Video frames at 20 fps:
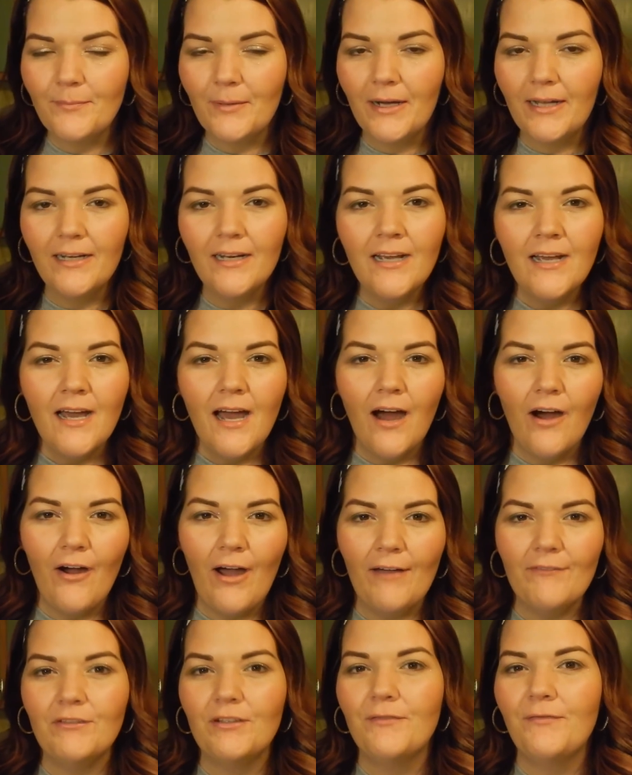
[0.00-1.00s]
but I'll
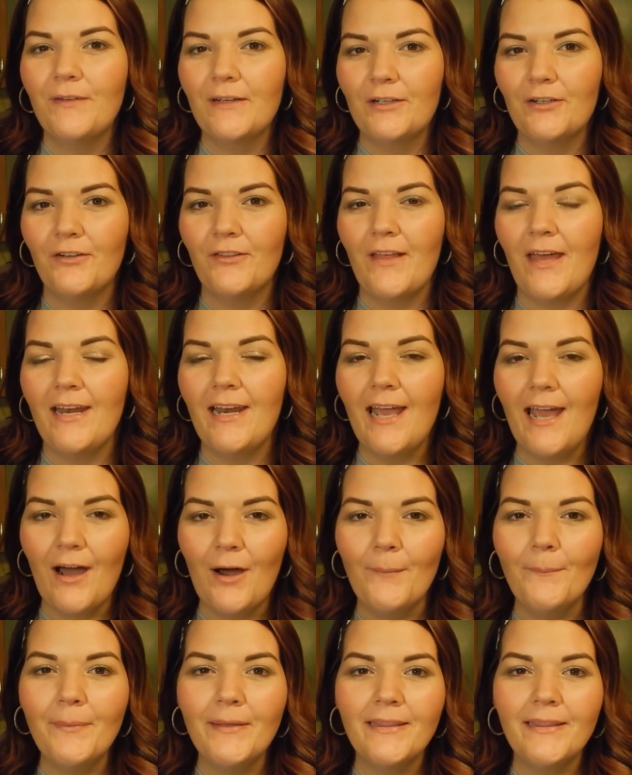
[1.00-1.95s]
have to figure that out.